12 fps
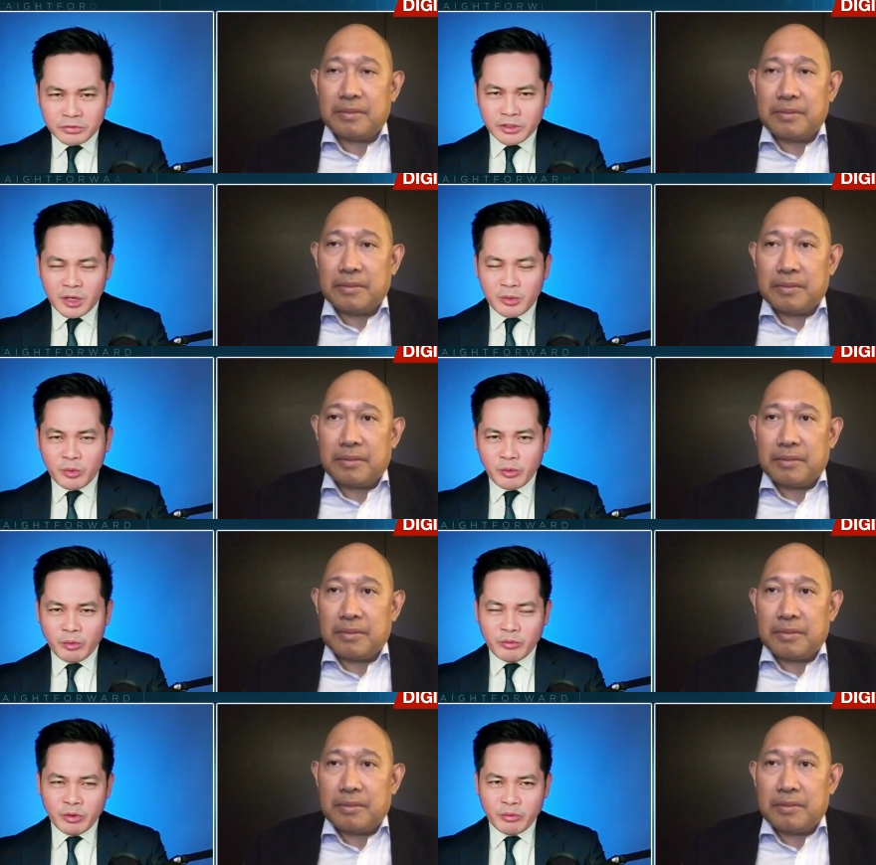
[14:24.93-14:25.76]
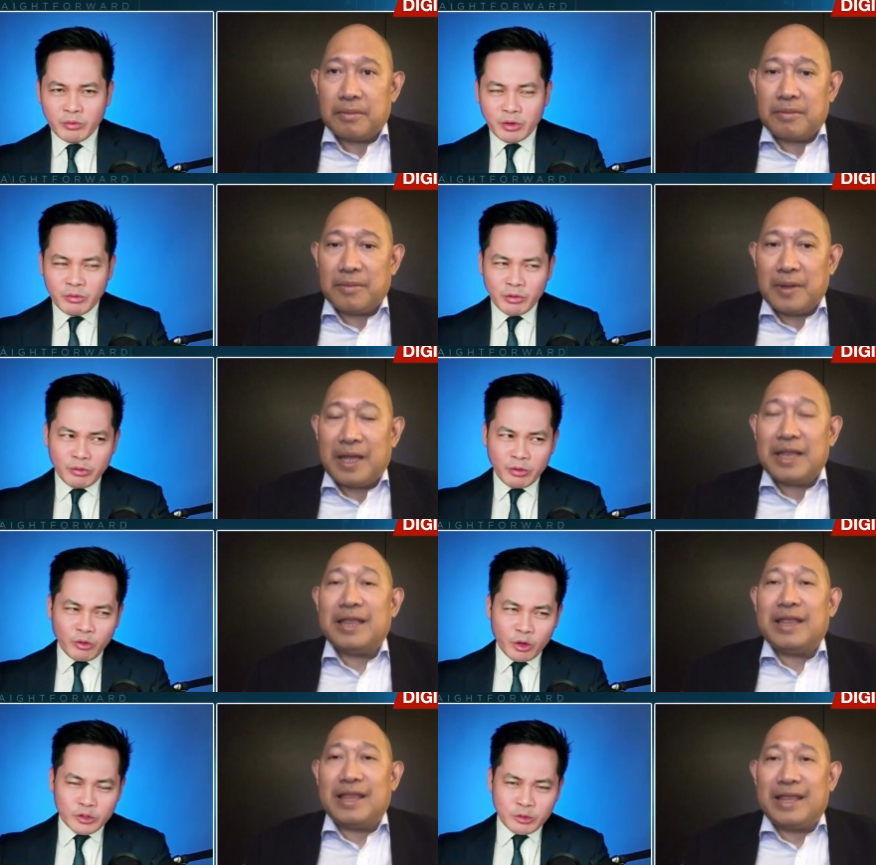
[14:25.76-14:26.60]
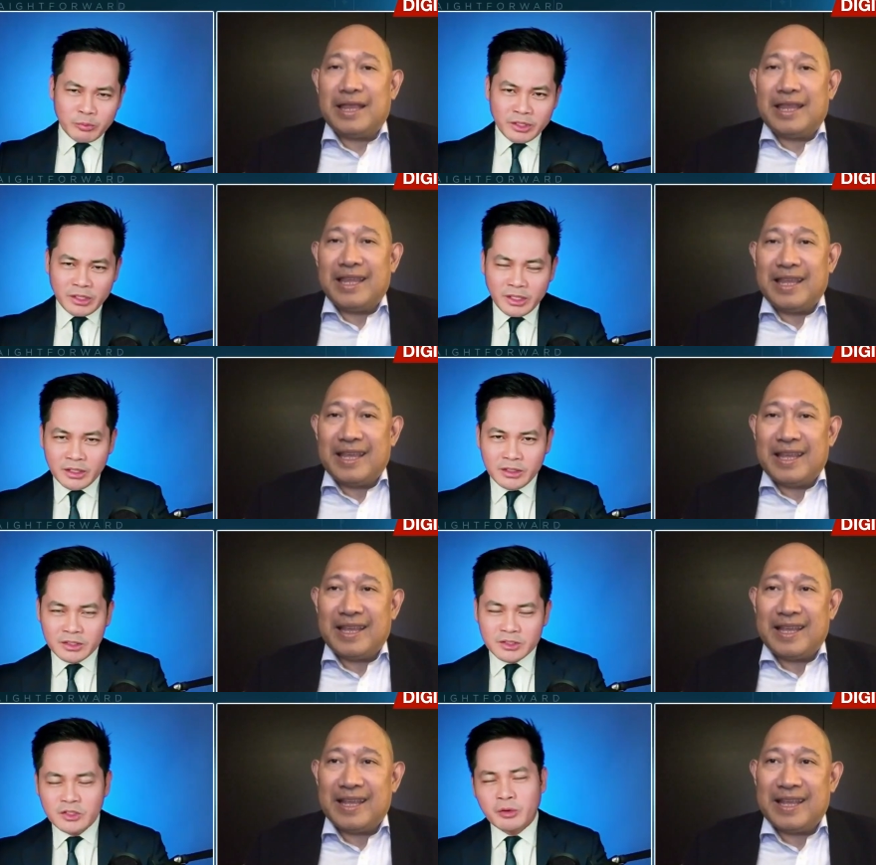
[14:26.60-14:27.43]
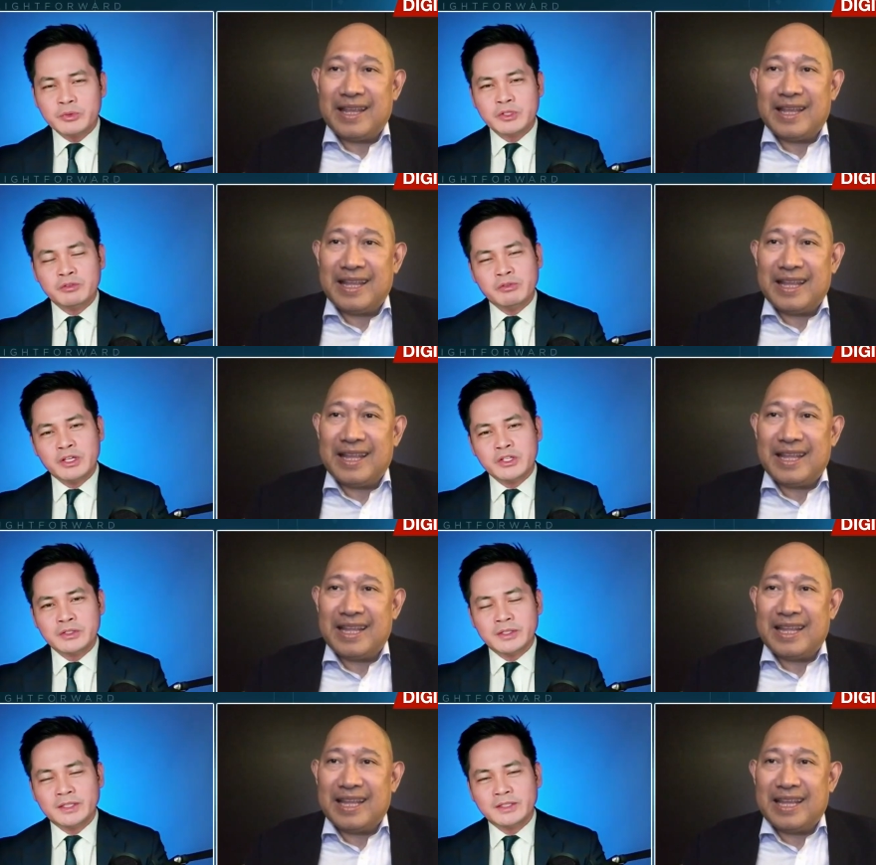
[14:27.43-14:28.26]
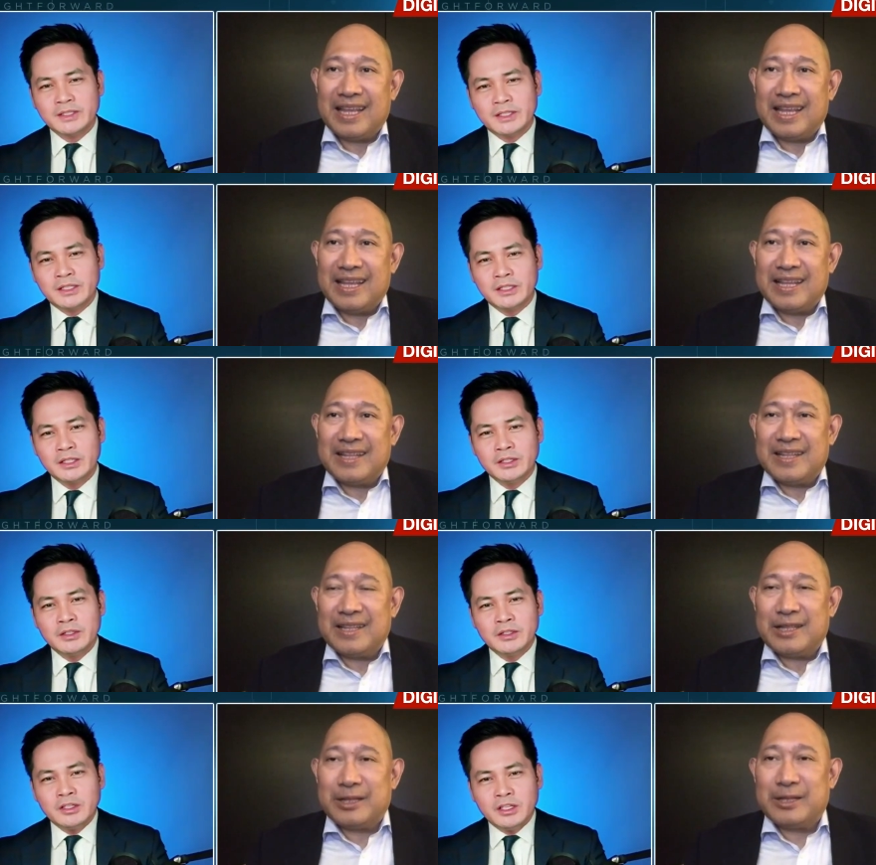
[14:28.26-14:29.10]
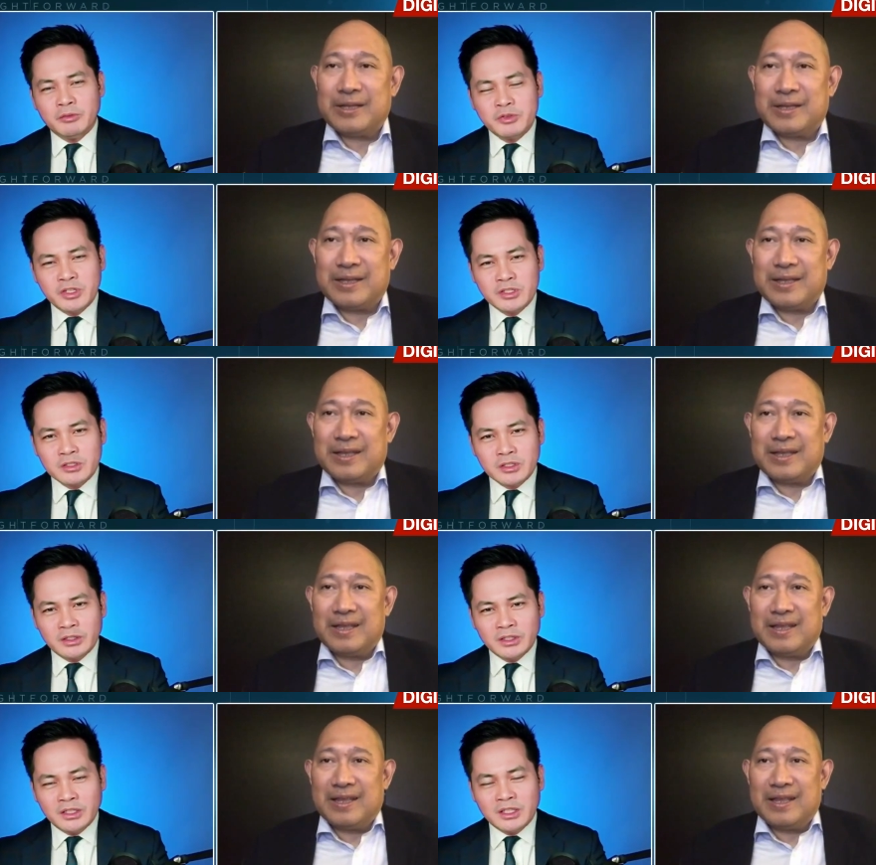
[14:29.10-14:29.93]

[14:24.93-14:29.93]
Speaker 1: time? We've also been hearing this observation that if she started